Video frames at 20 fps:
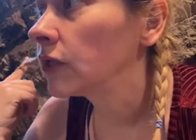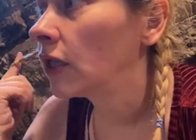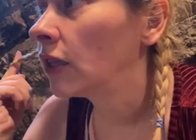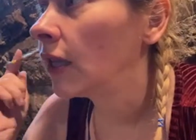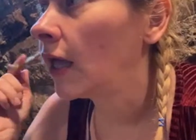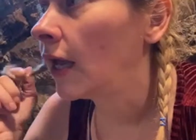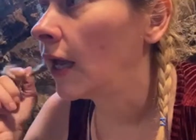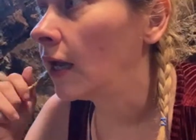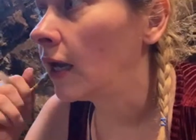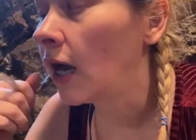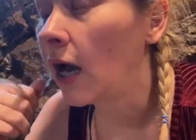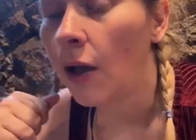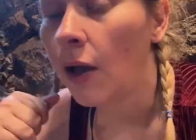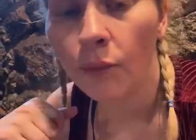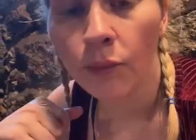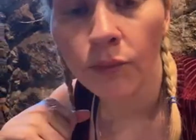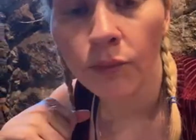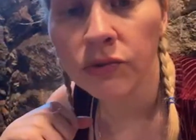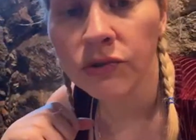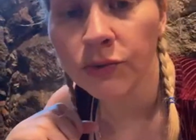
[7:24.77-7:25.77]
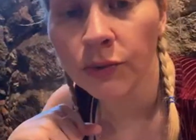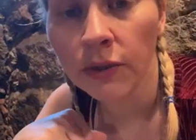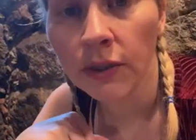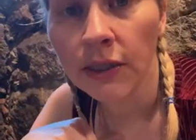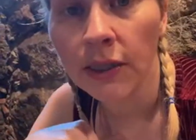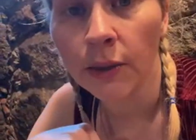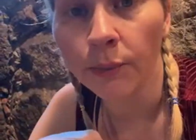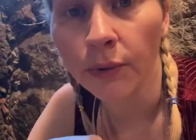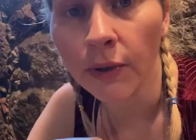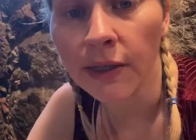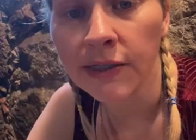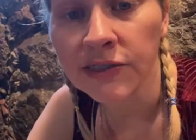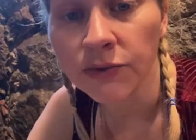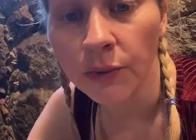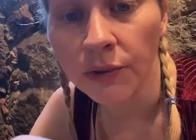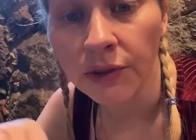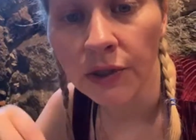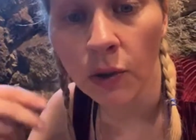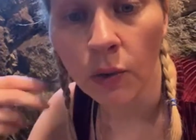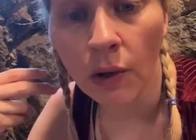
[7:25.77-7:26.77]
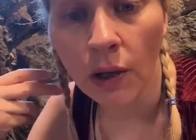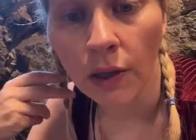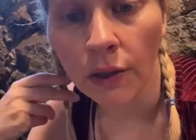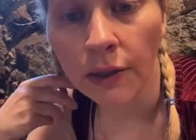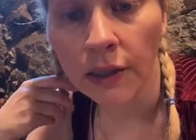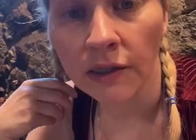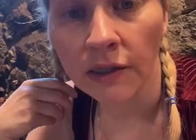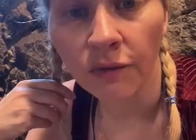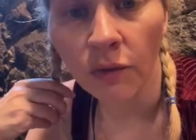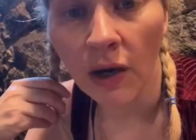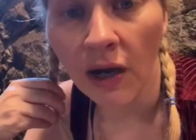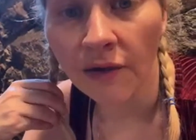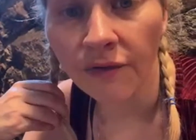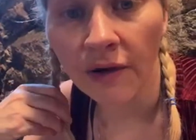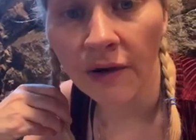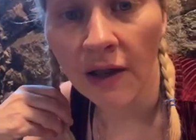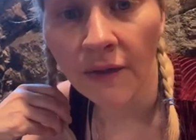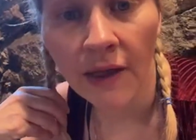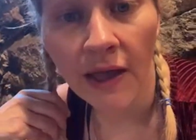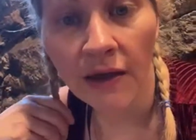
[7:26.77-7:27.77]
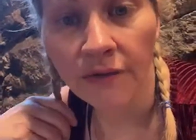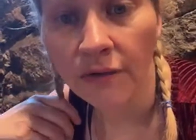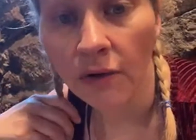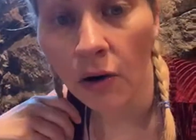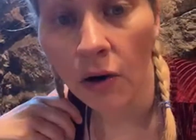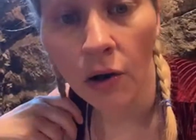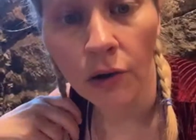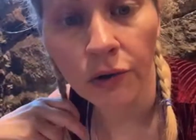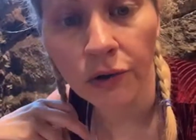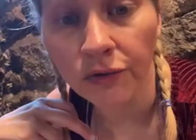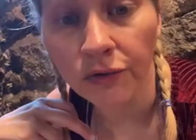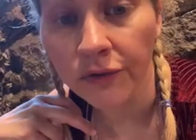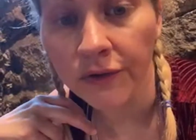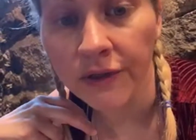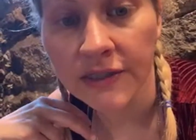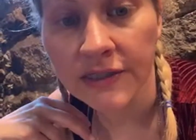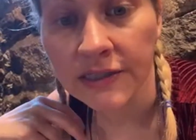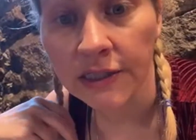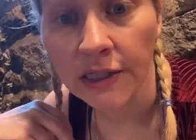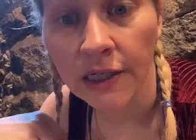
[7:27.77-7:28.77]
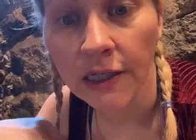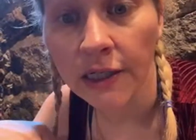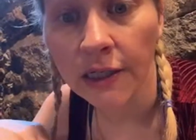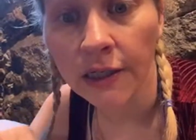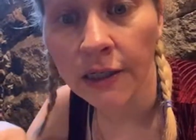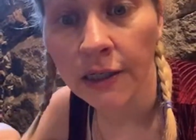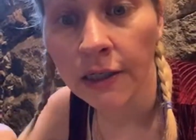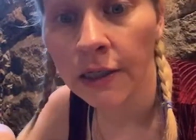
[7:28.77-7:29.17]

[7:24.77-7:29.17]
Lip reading: Like, I was really impressed with the quality of Wi-Fi they have all over the city.